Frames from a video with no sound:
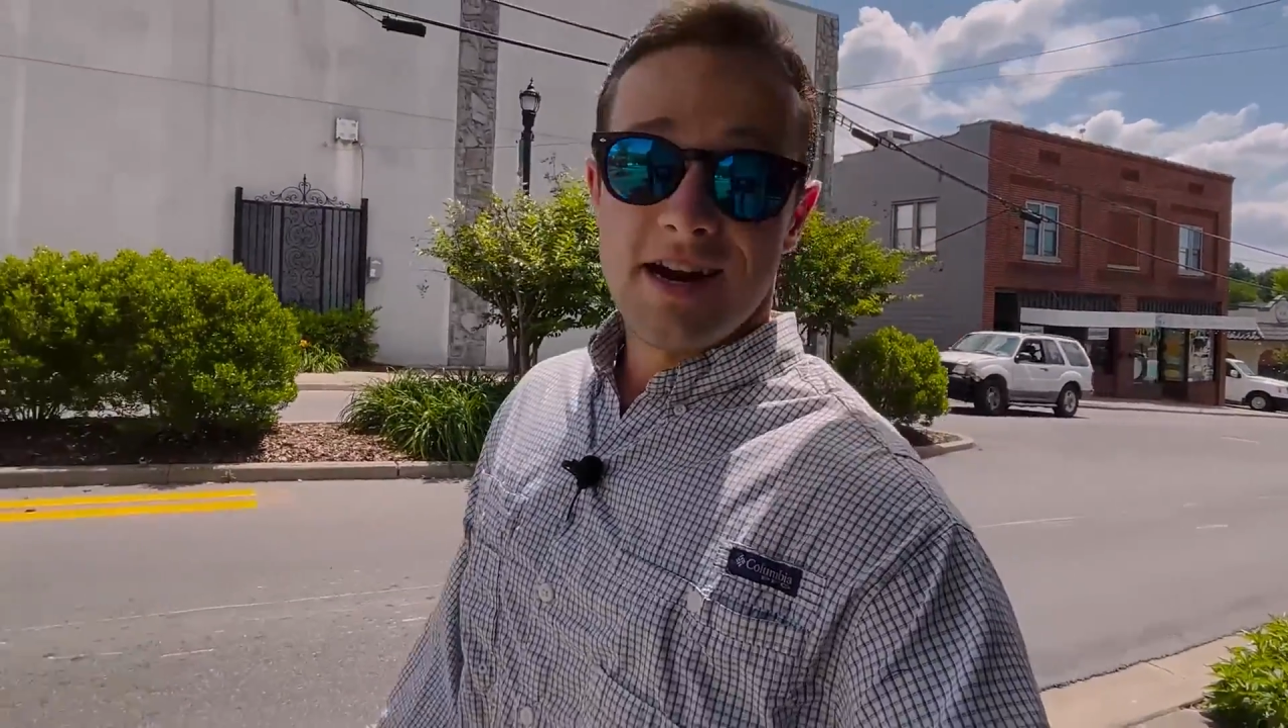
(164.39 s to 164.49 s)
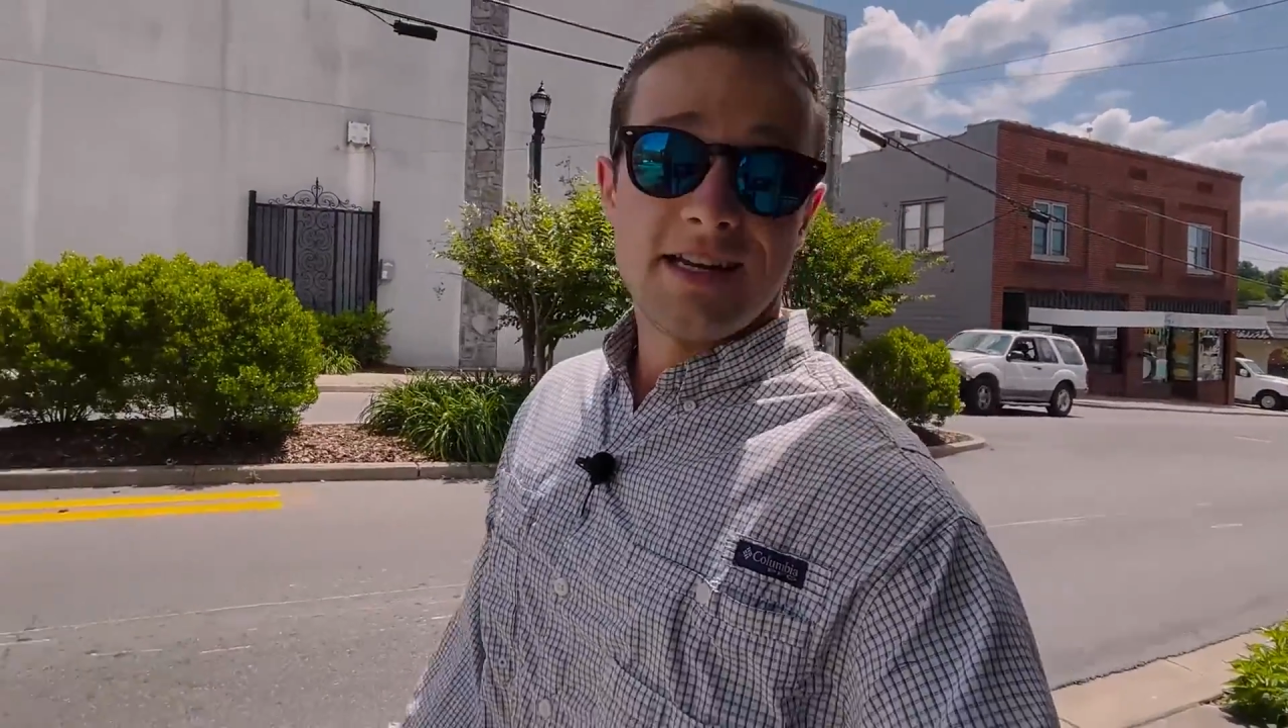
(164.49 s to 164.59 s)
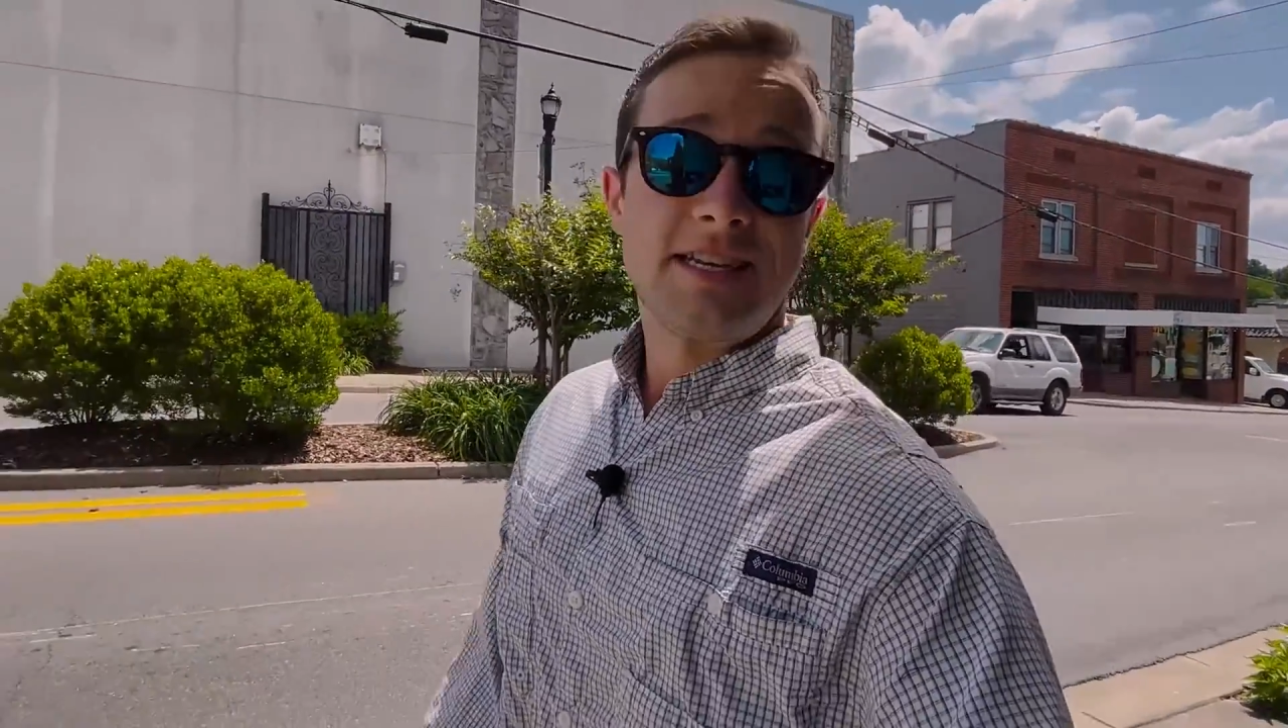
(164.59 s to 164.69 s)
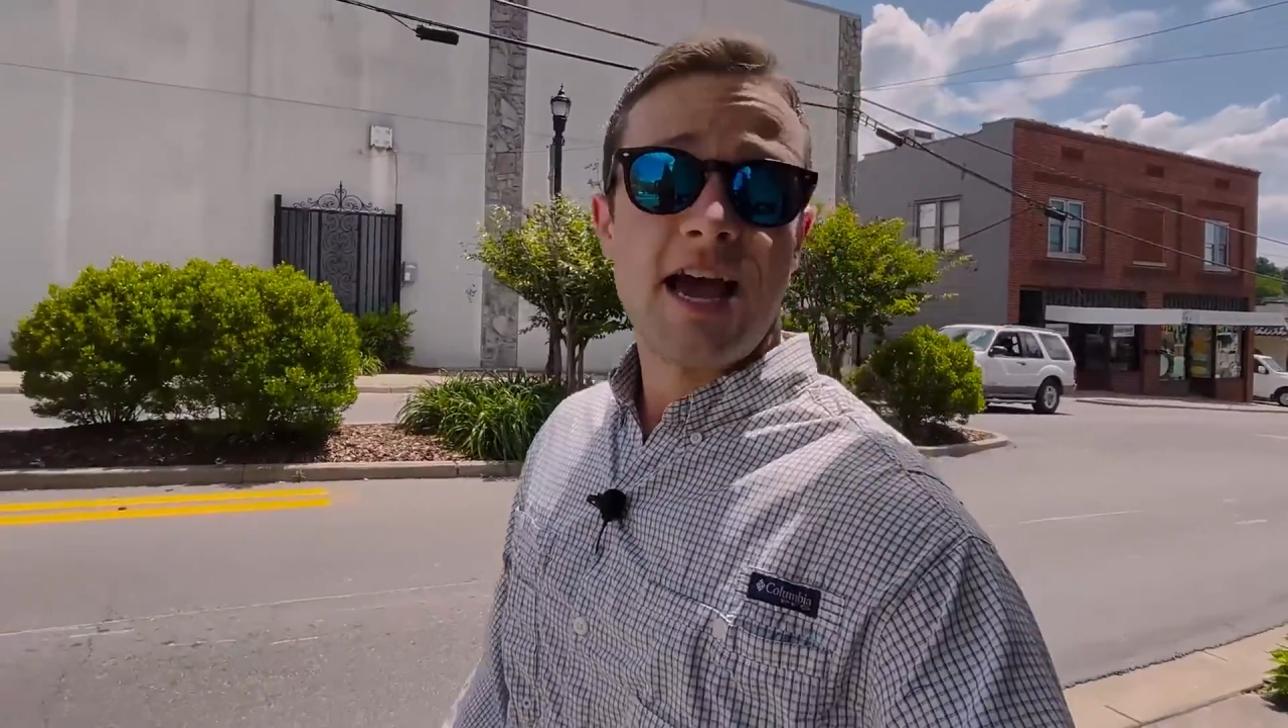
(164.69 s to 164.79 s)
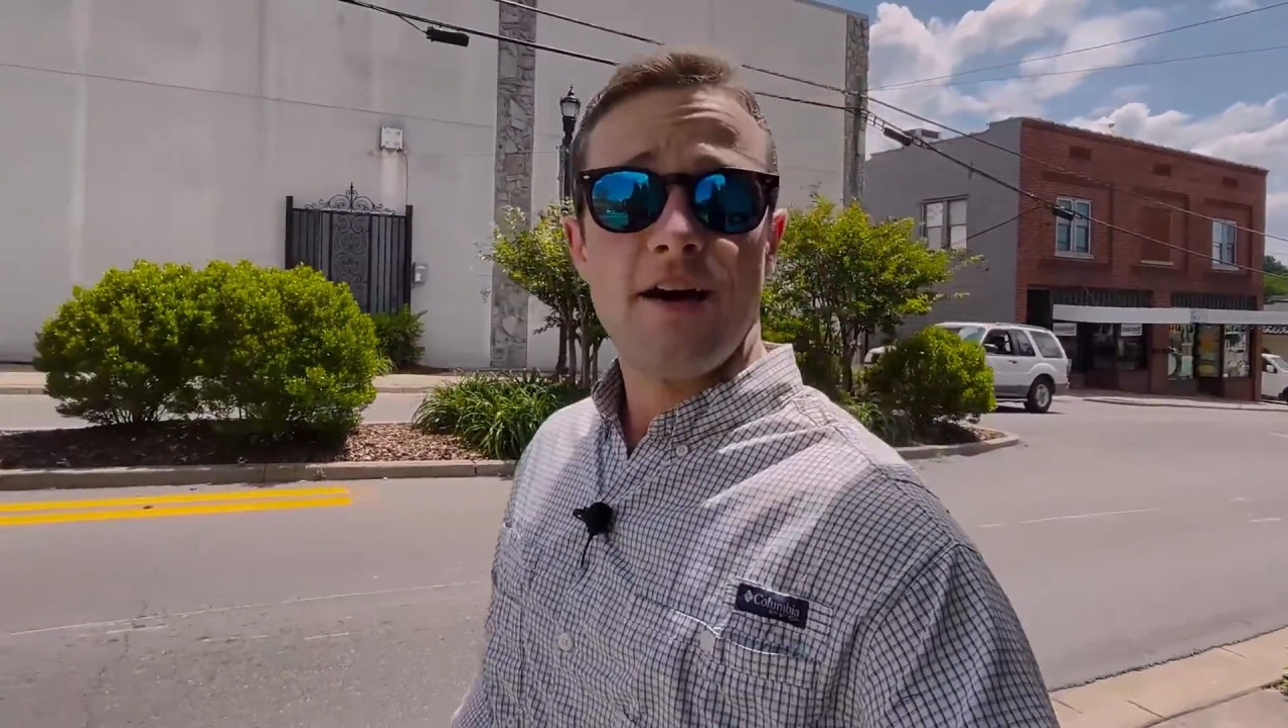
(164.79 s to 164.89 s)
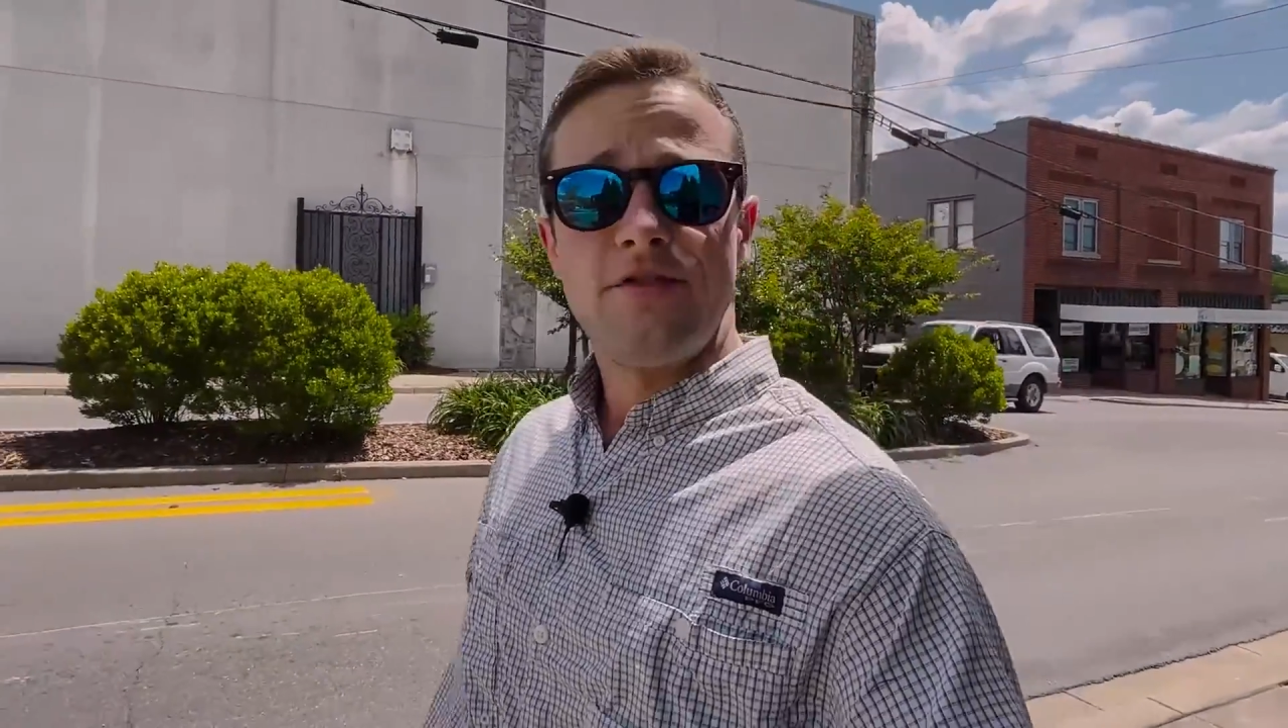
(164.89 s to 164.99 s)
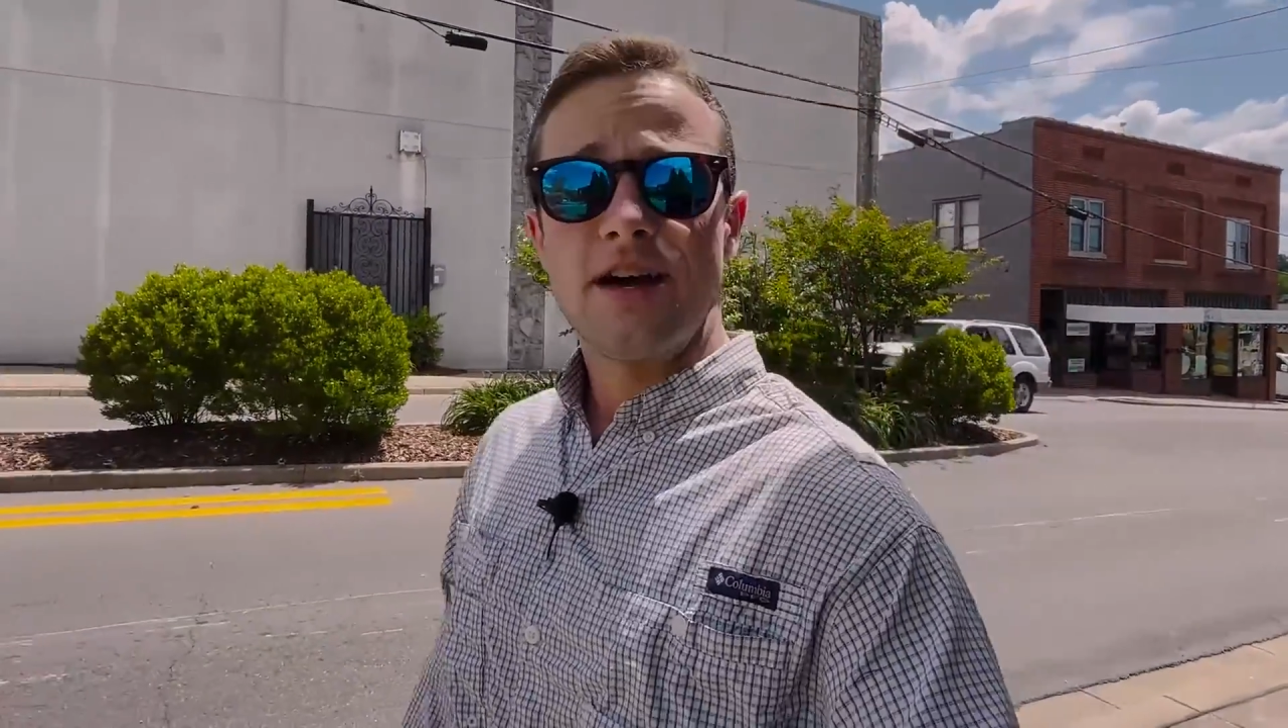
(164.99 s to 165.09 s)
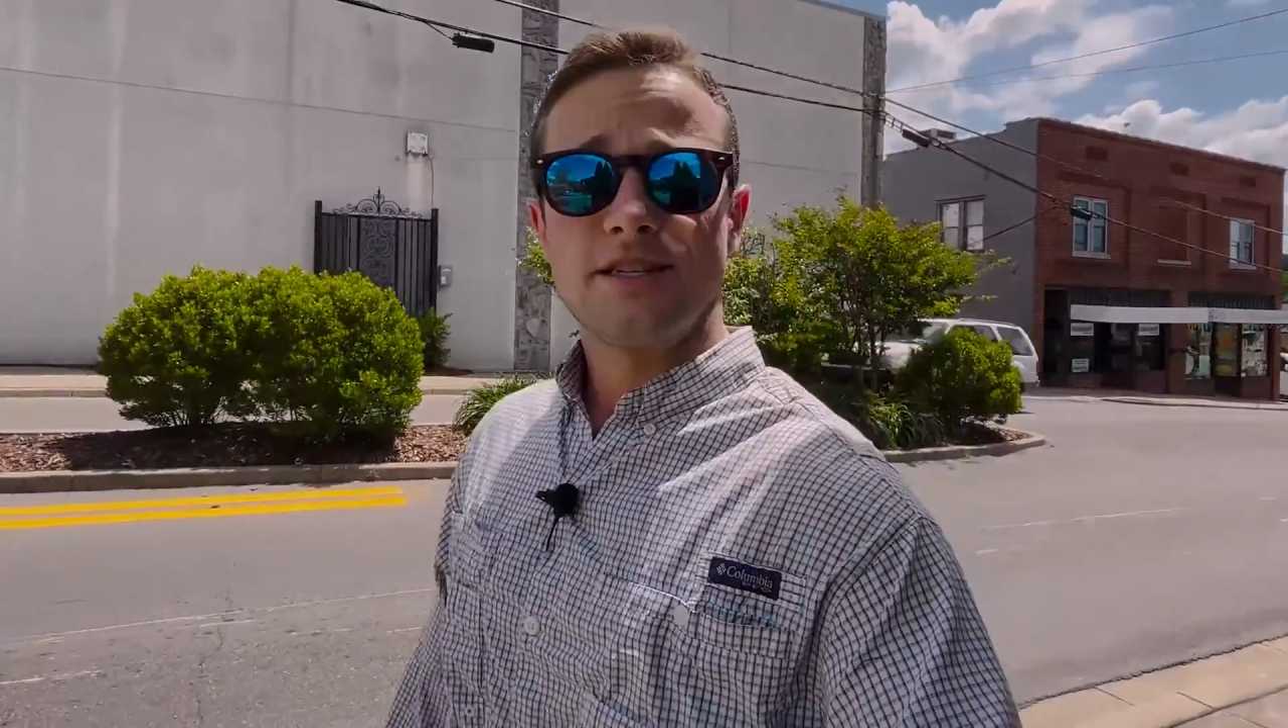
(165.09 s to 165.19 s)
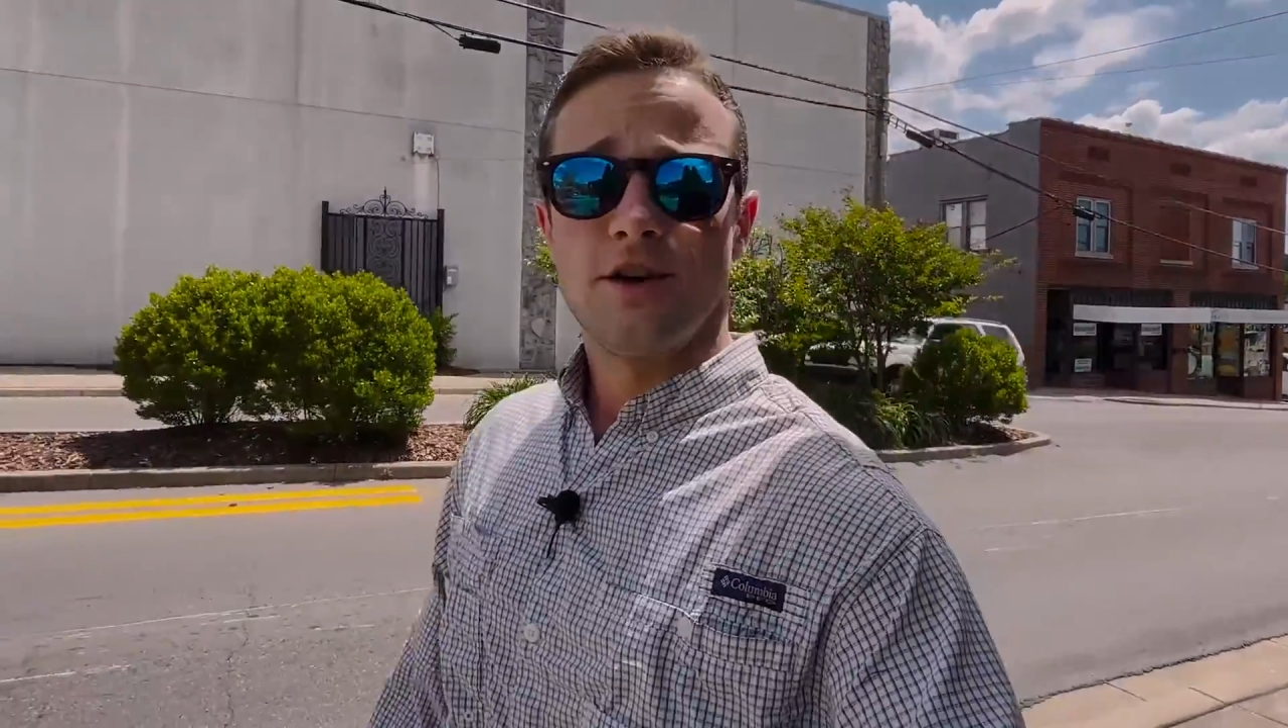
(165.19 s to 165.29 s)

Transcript: nice to have that